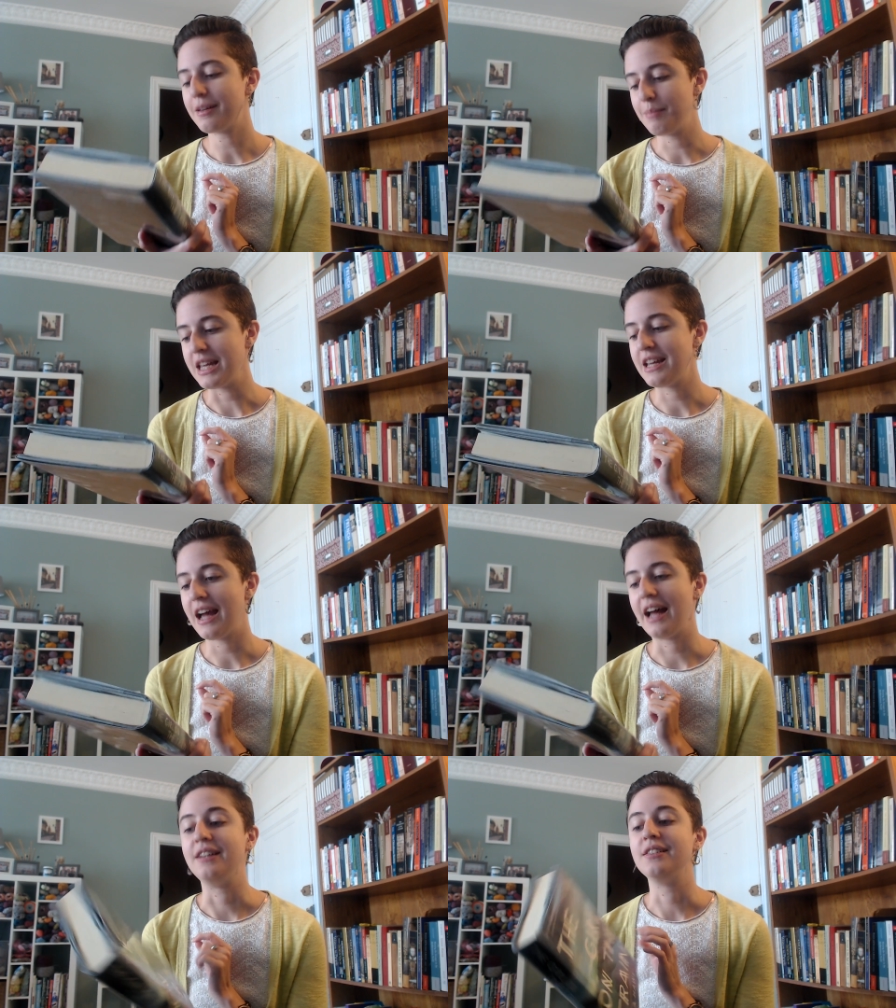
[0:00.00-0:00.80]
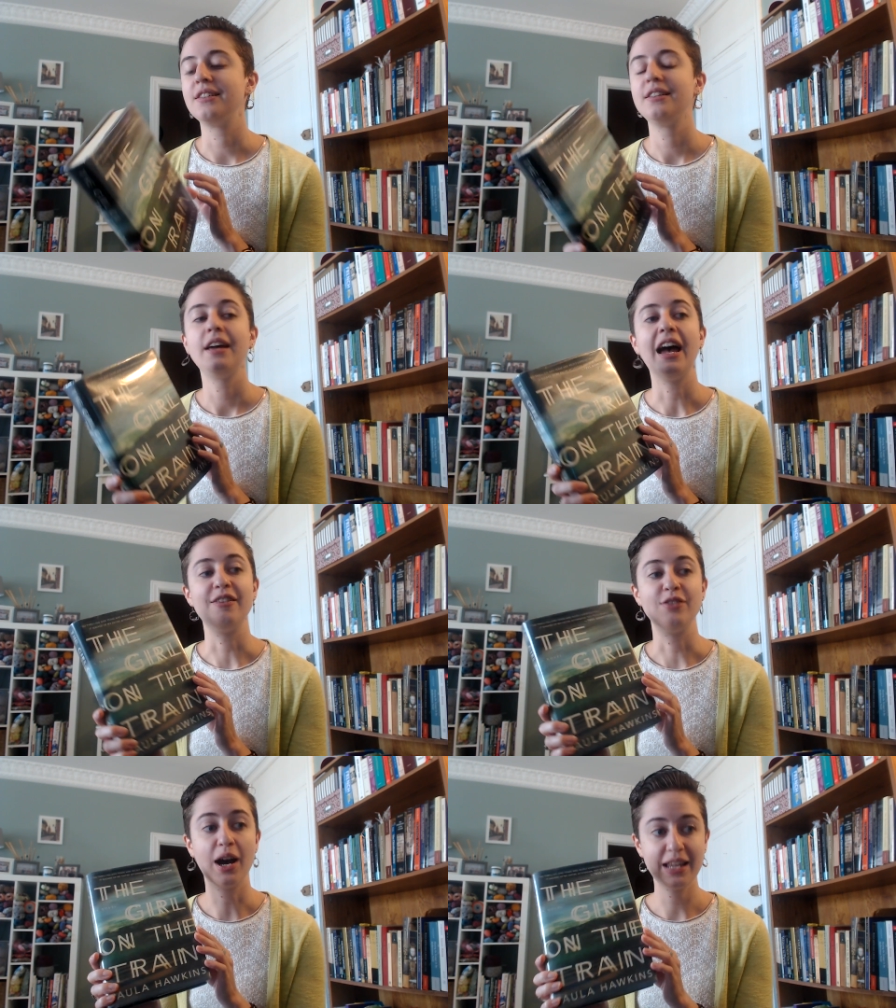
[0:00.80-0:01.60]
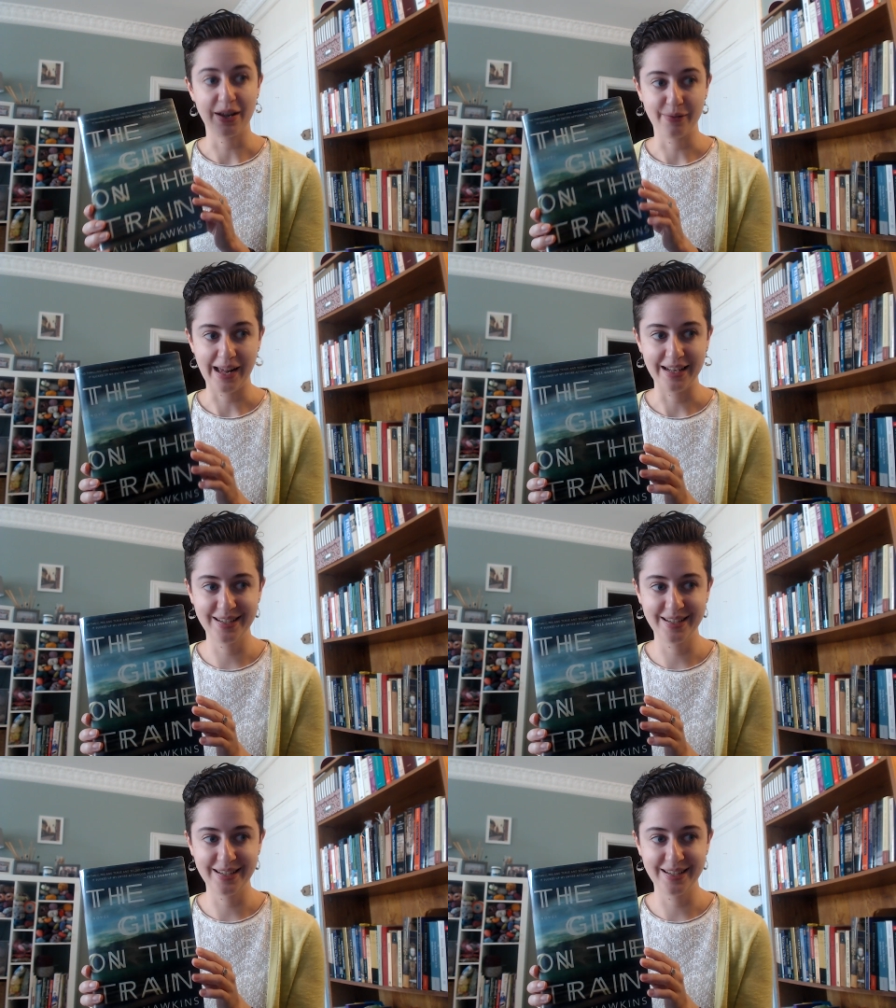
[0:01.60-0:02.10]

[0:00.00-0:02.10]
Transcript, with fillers: me and have not yet read